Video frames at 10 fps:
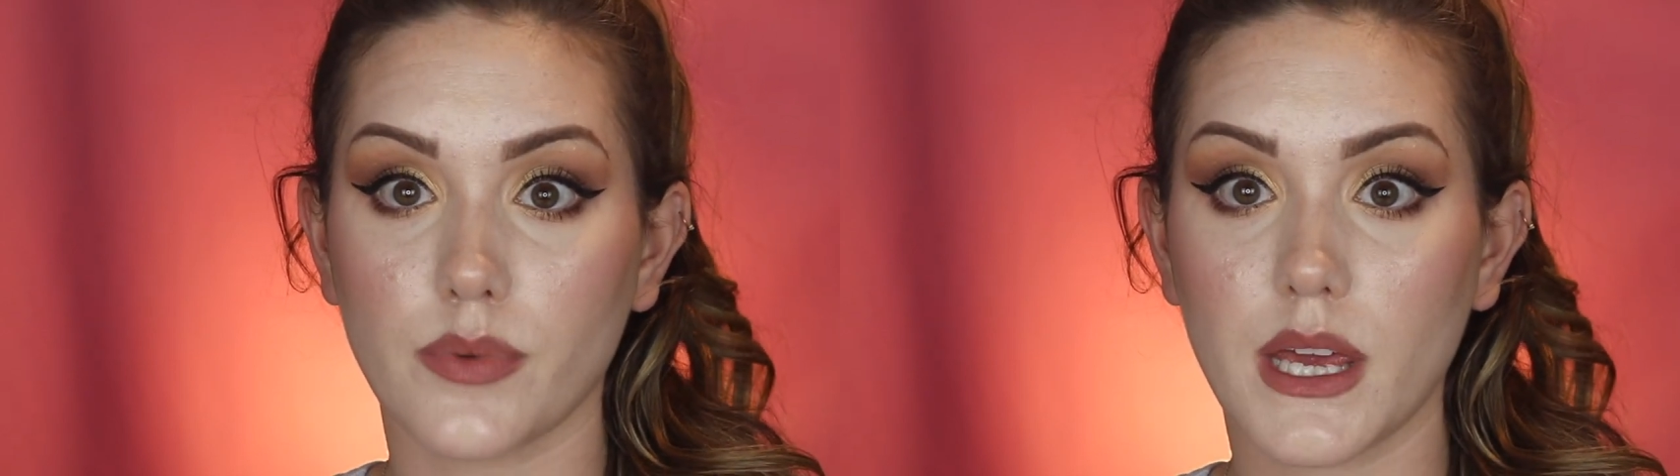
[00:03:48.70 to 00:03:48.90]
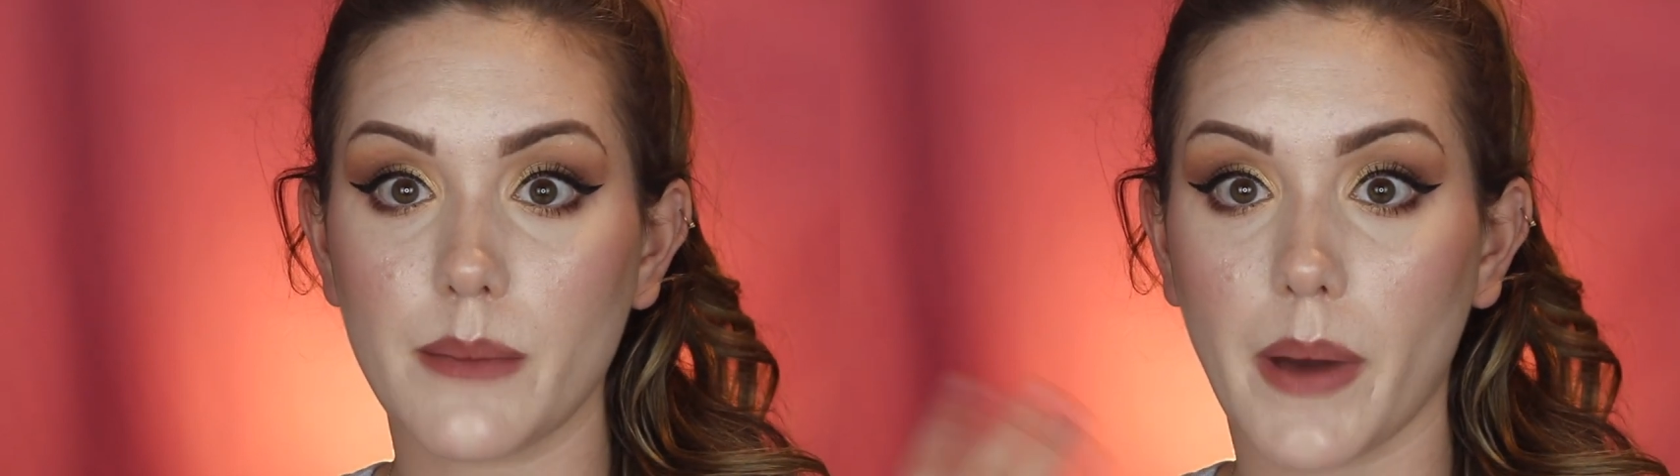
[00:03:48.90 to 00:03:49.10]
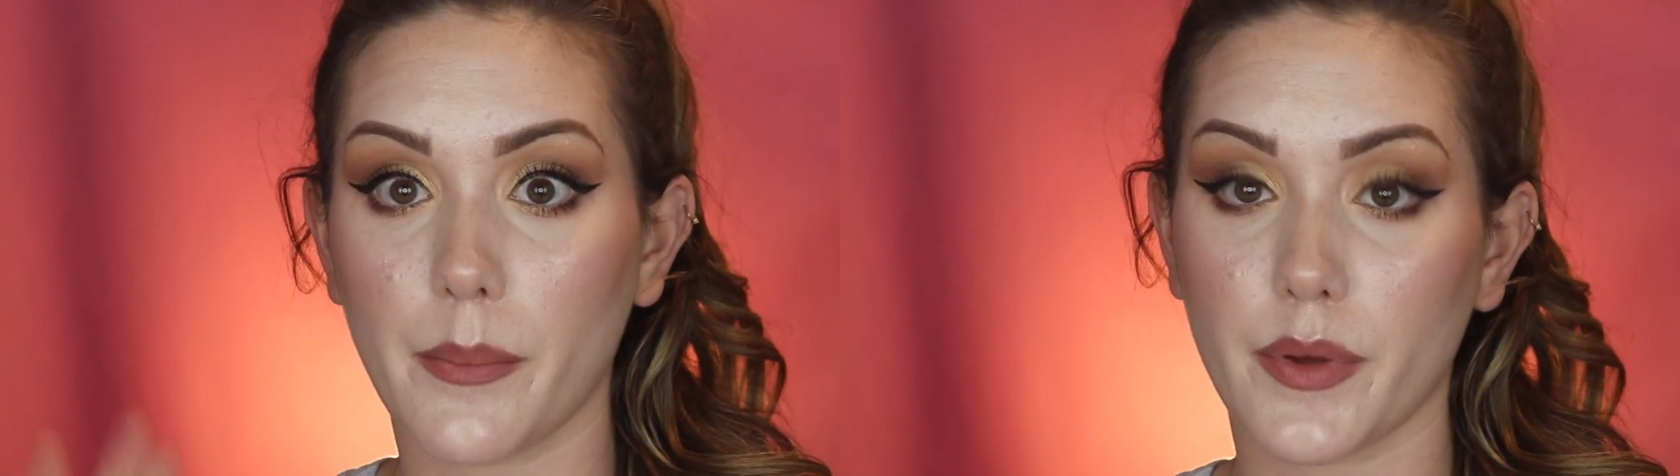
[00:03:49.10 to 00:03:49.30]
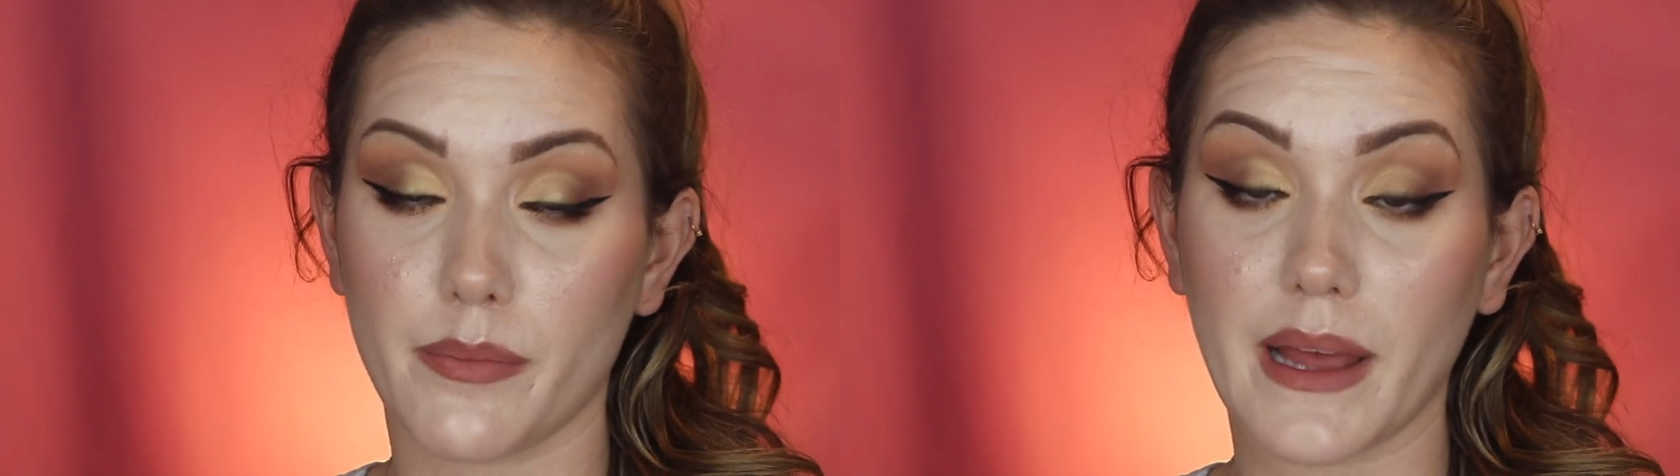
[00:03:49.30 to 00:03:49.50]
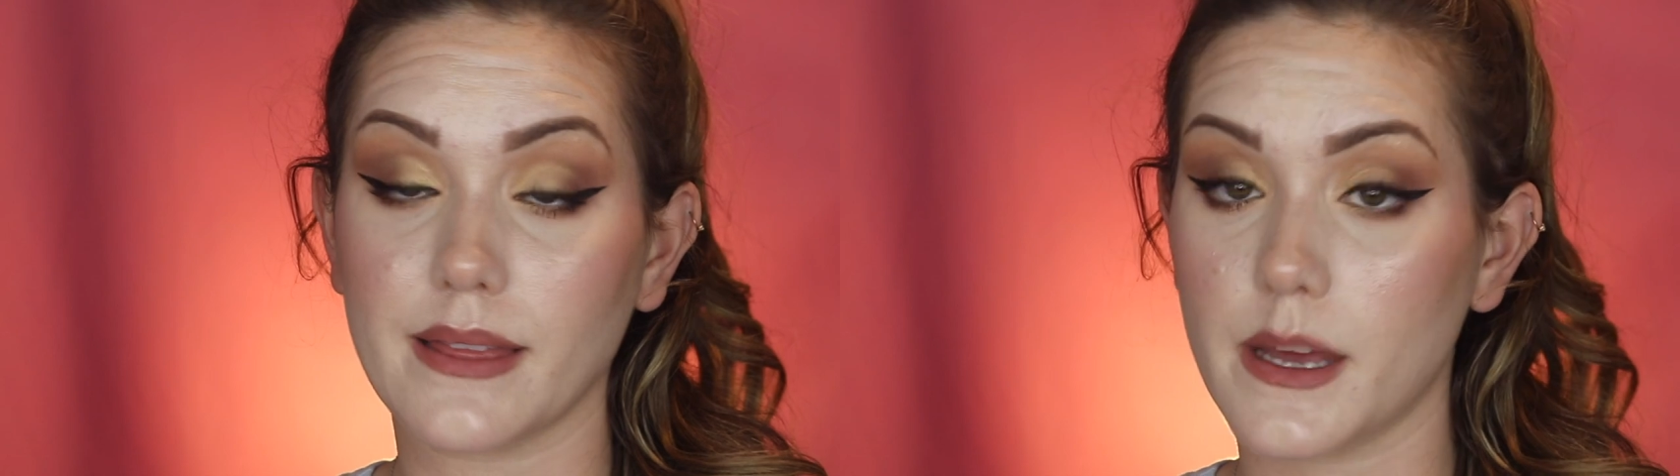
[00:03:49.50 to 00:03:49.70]
keep up
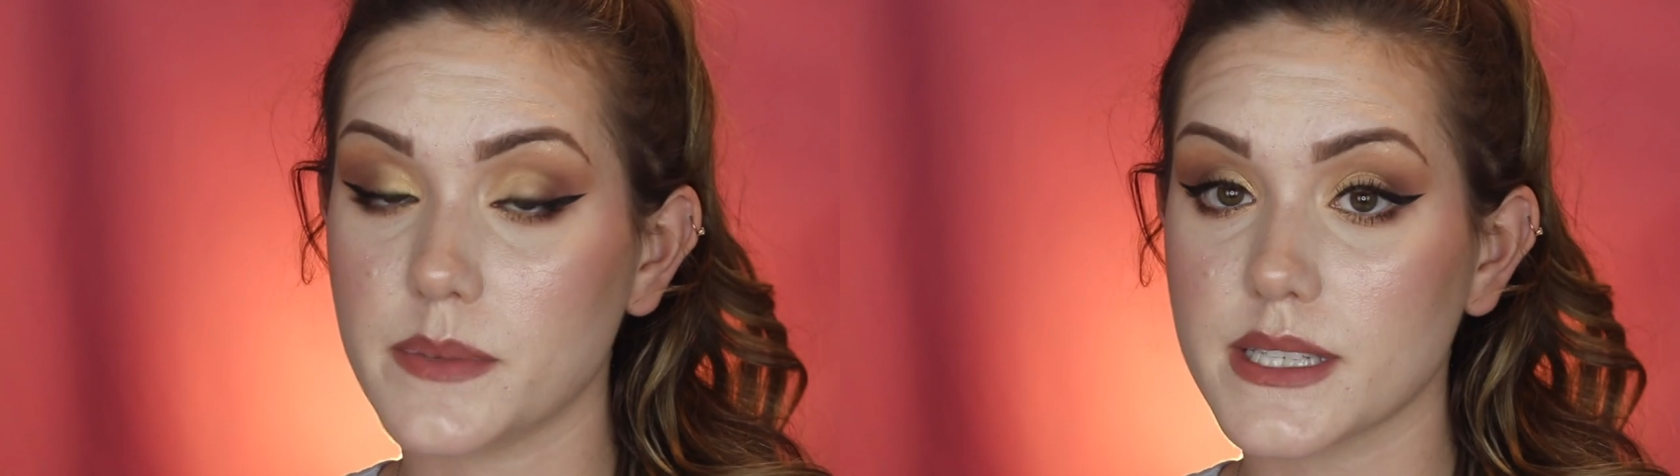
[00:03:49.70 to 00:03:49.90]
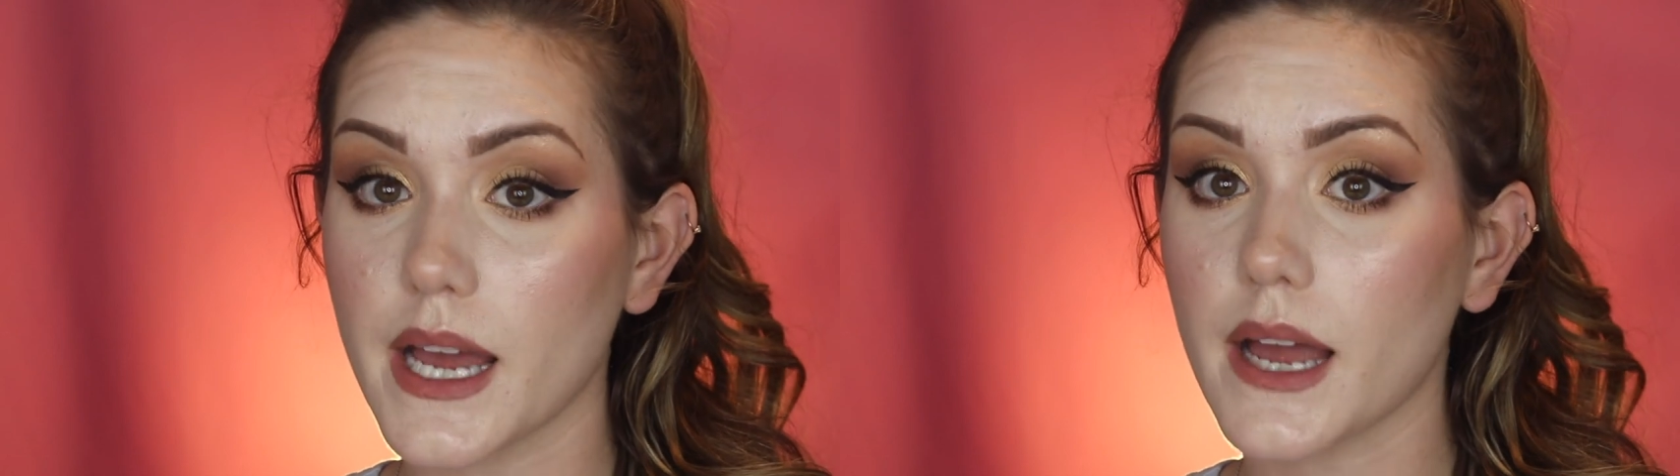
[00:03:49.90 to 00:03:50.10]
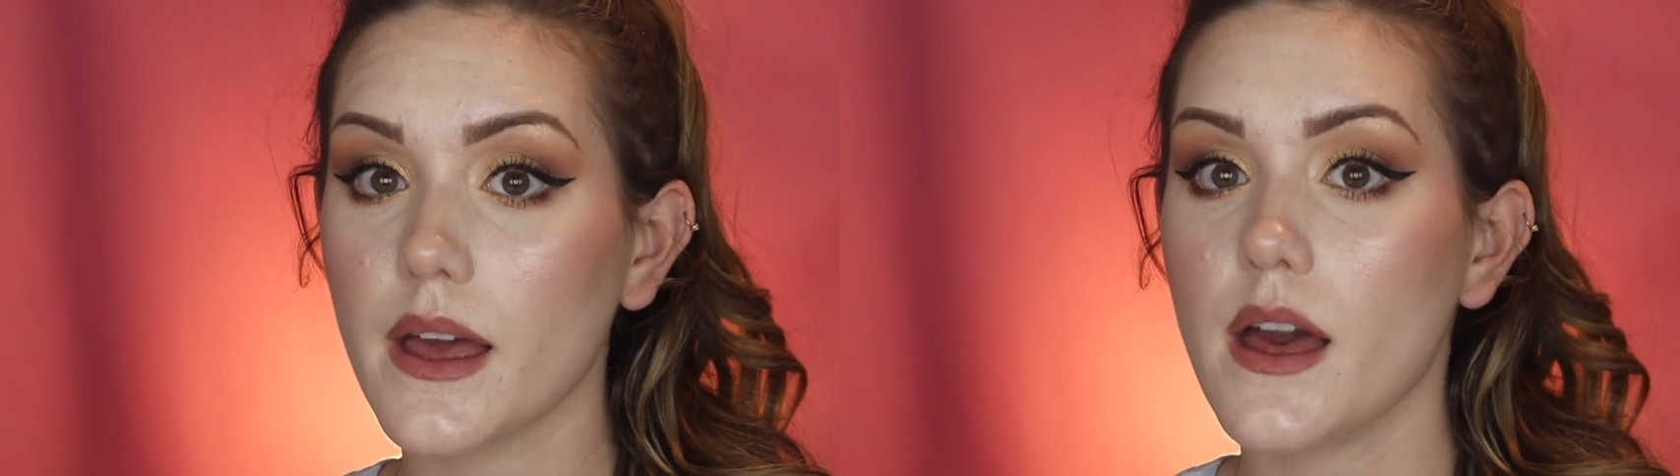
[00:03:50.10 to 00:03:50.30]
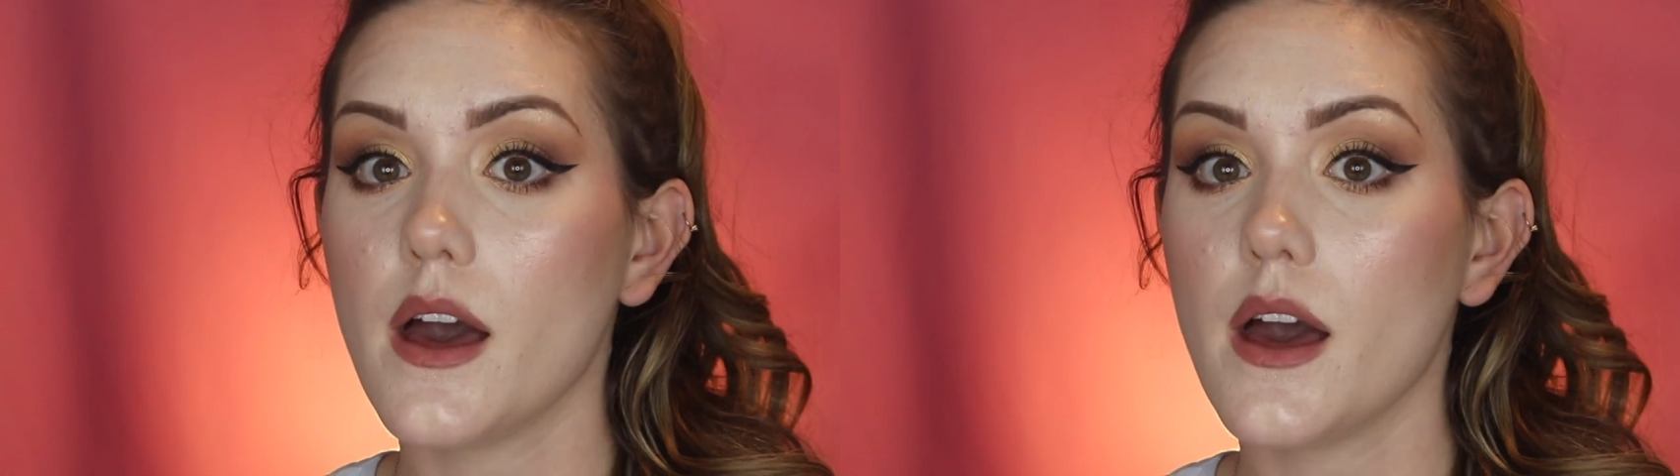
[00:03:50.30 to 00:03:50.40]
with my lipstick,